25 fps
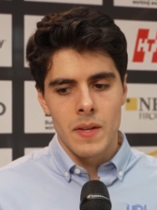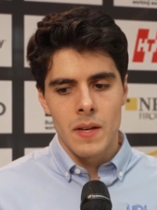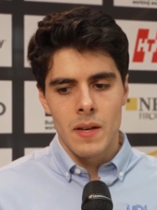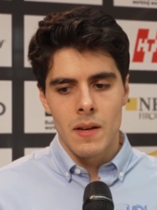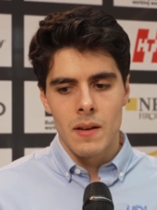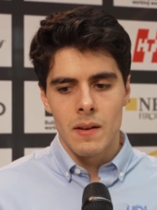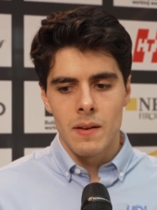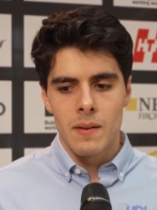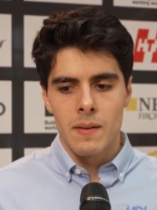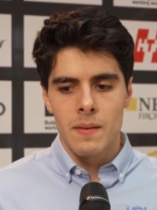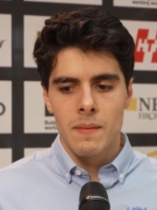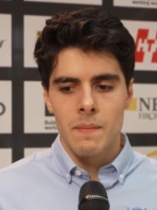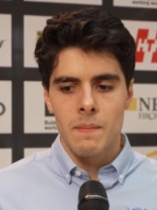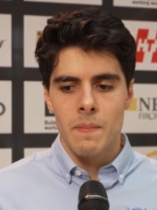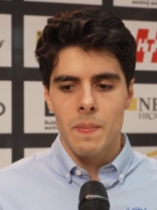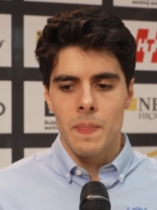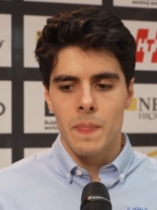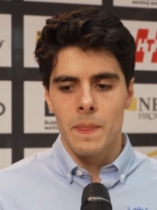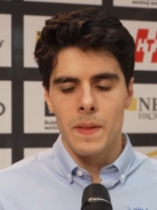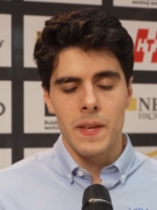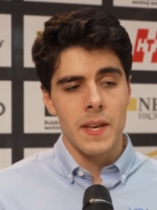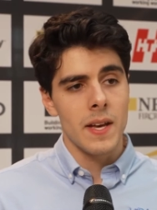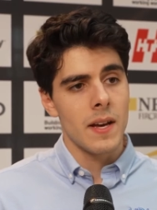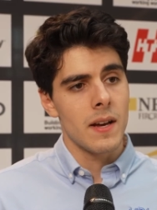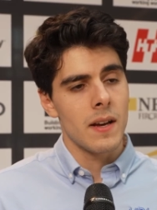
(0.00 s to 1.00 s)
Uh,
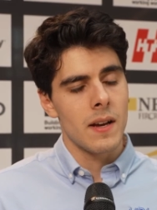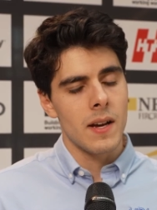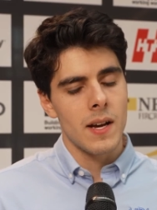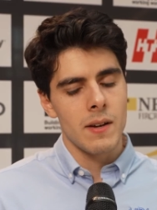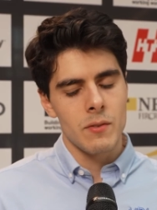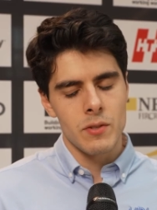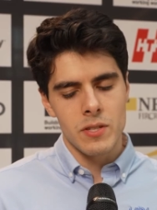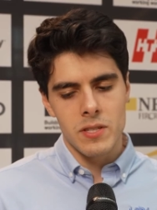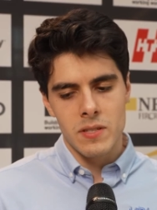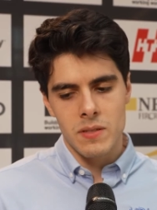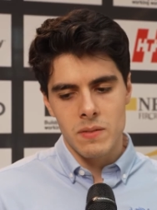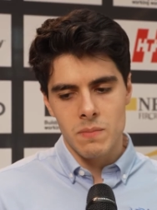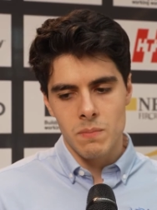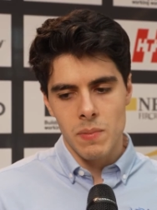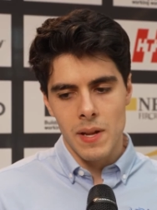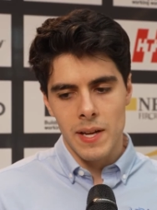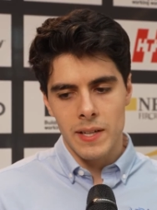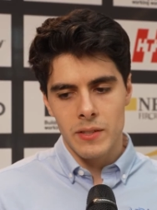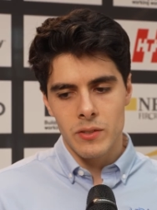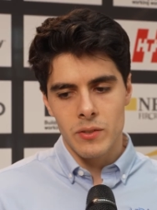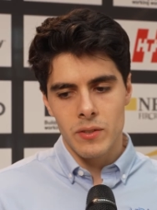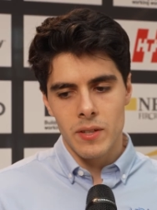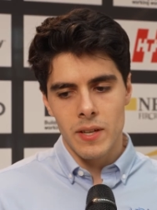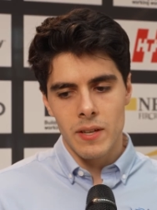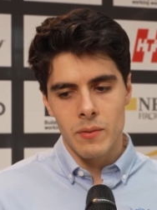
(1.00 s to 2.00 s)
yeah, I was black
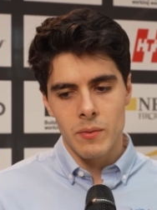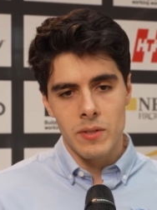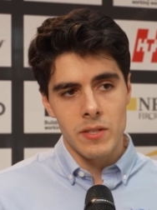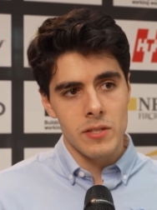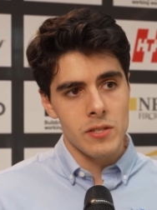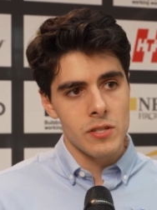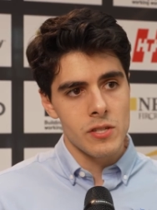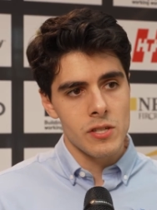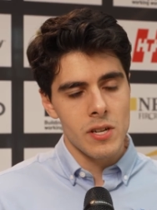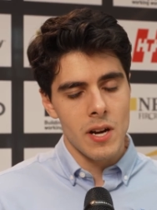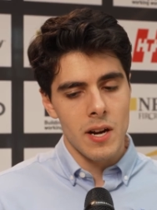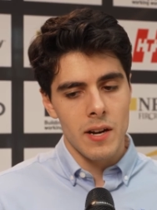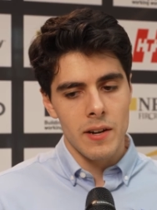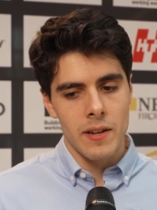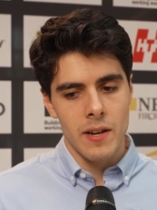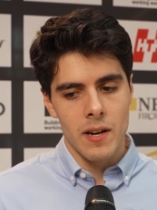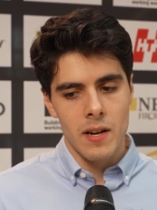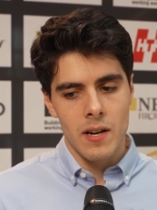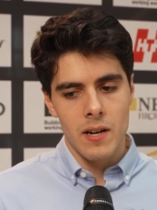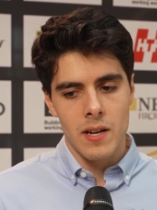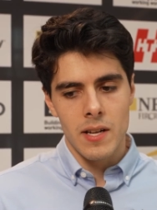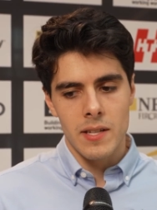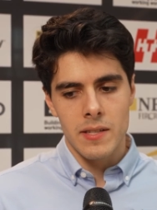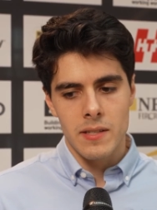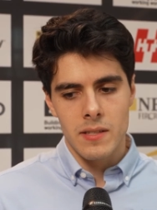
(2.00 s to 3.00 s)
today with
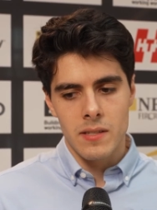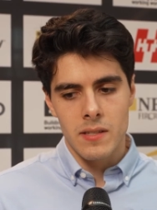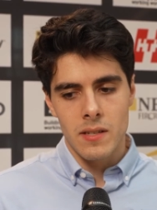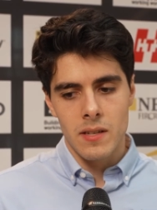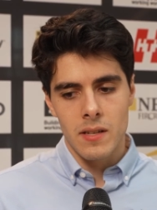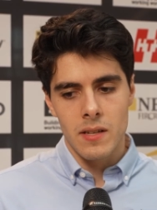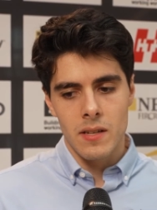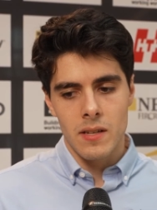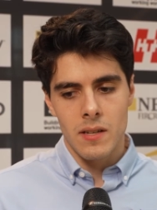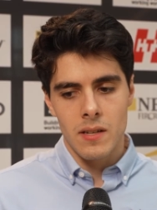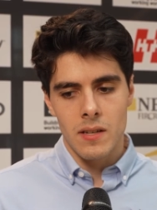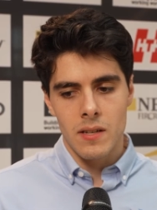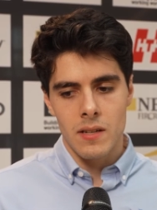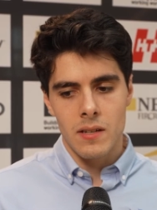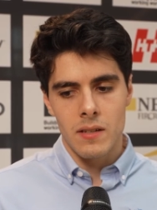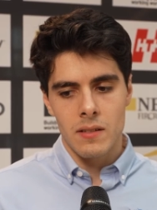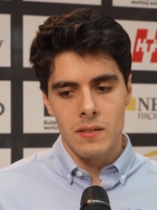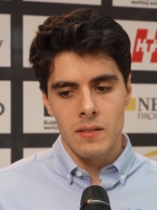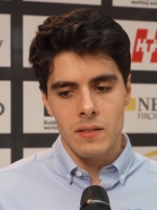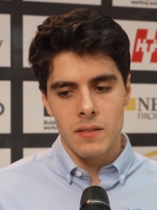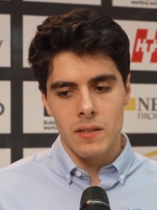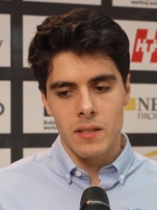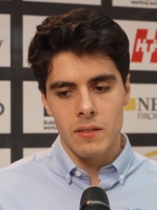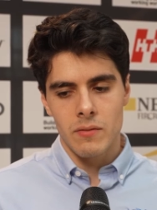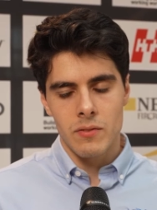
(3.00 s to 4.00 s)
Shakhriyar and uh,
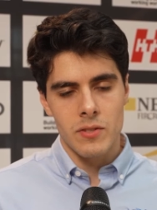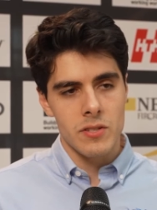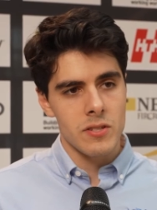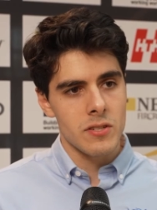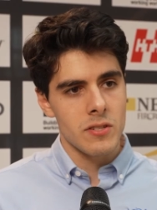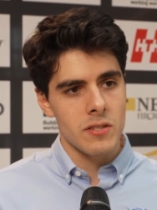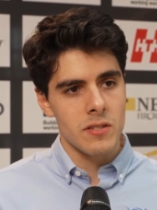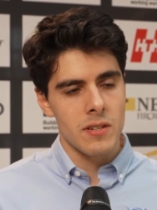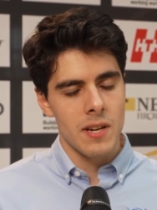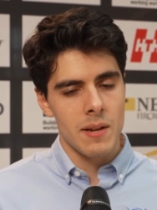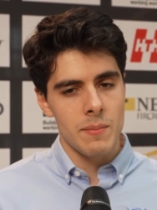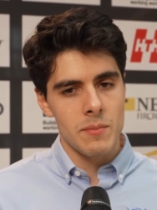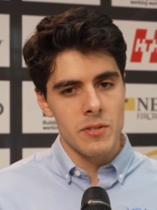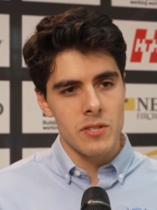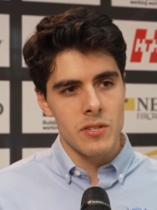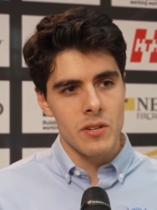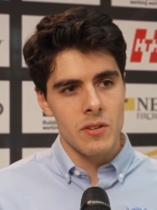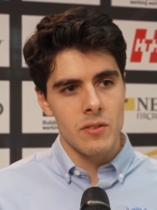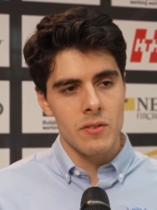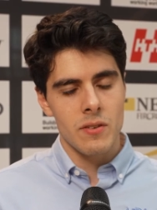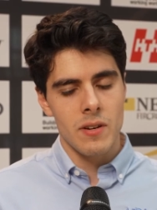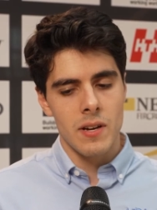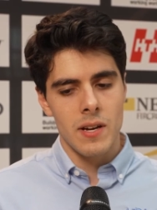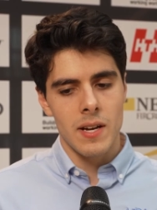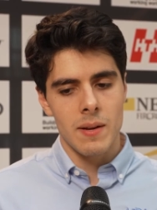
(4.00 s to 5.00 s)
it was
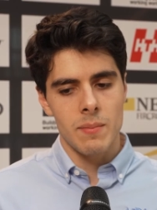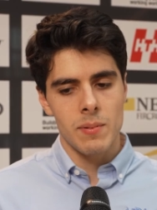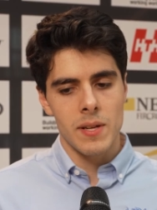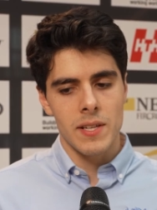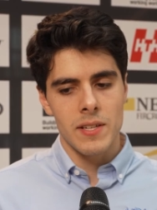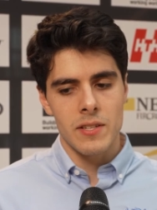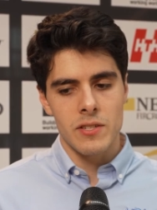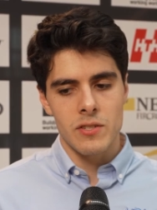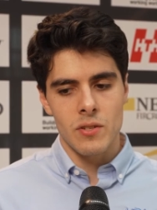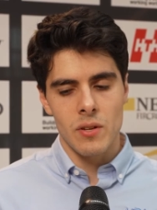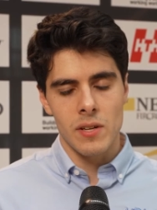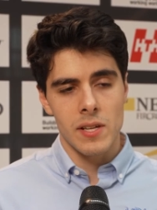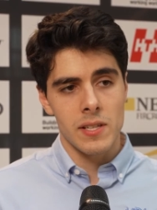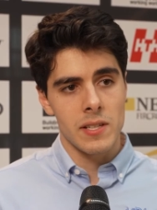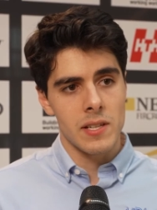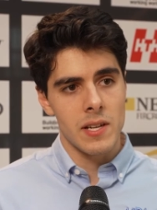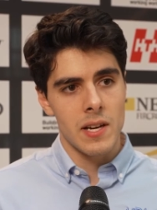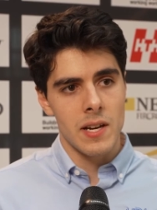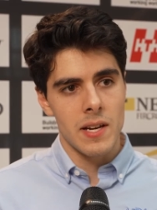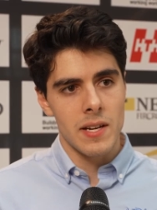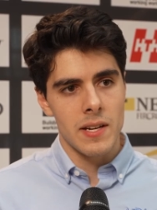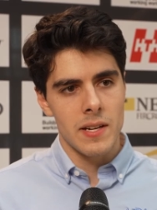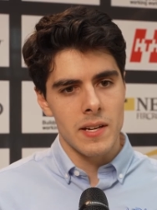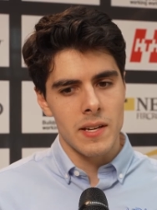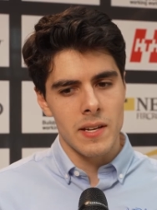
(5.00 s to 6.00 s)
Nimzo. I played a solid
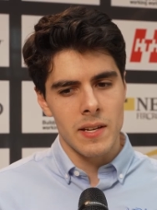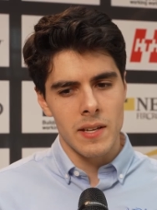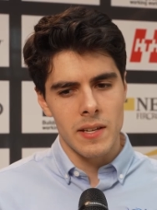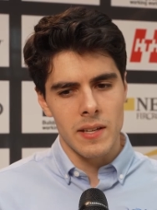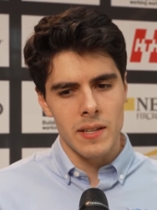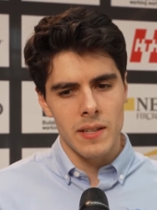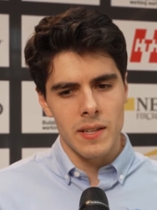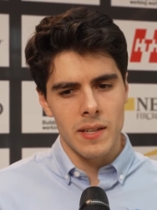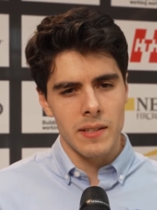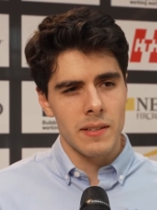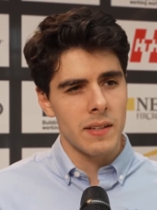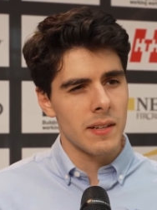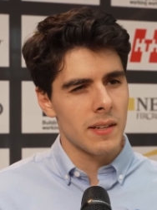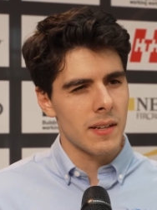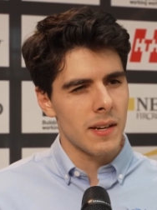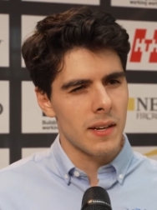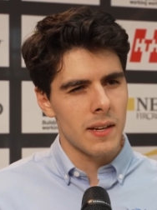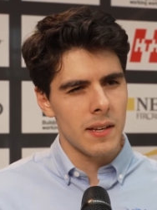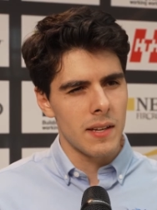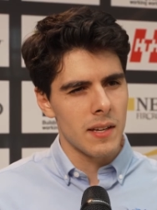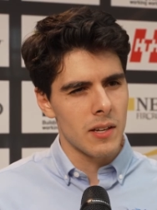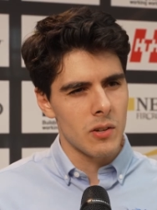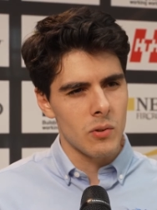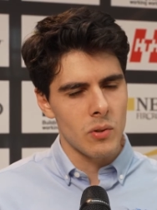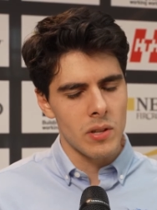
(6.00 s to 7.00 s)
line and I think I
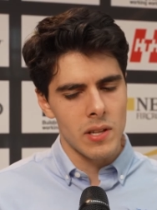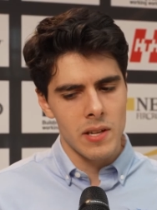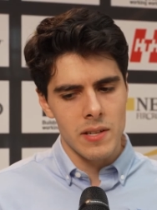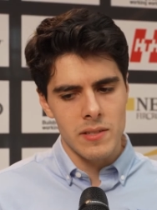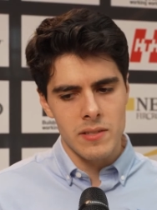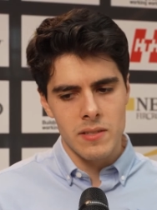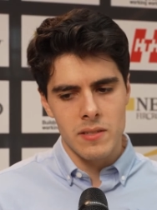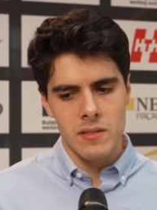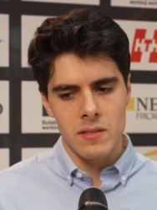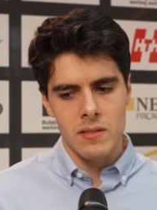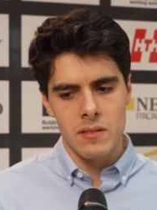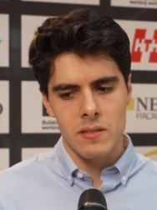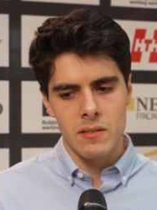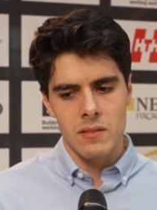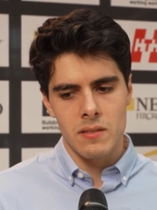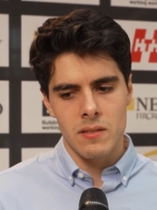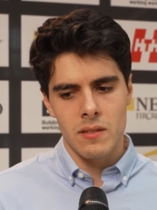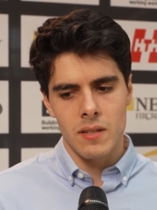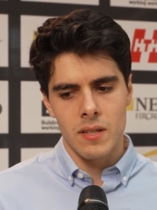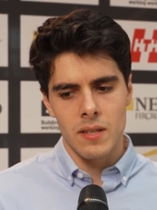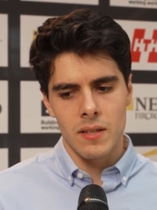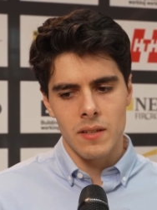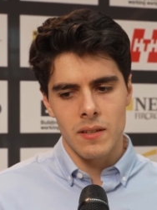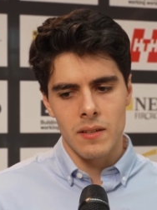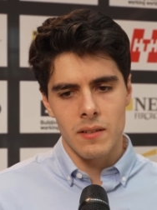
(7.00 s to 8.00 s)
equalized
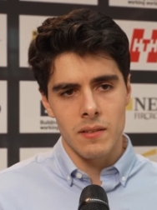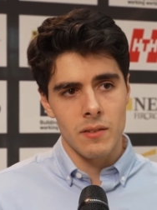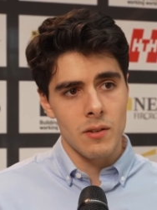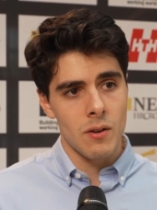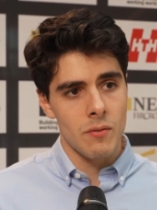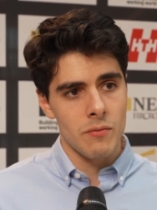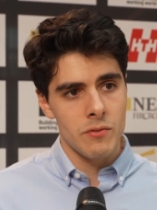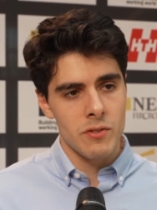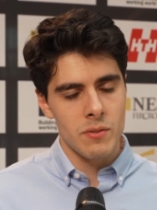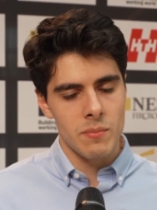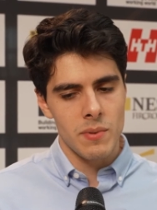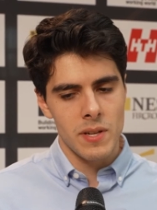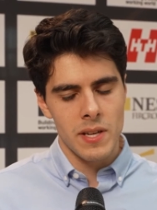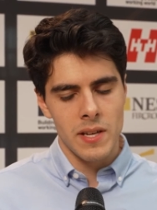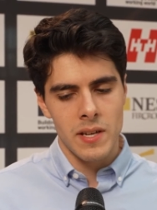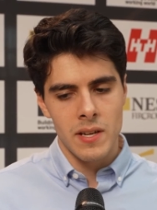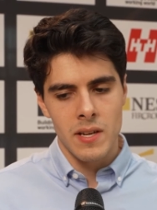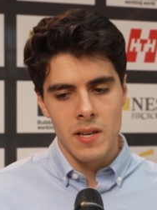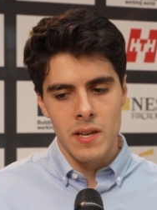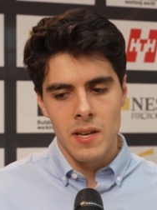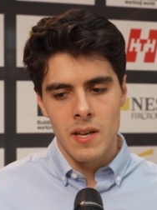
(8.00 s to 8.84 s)
uh, comfortably.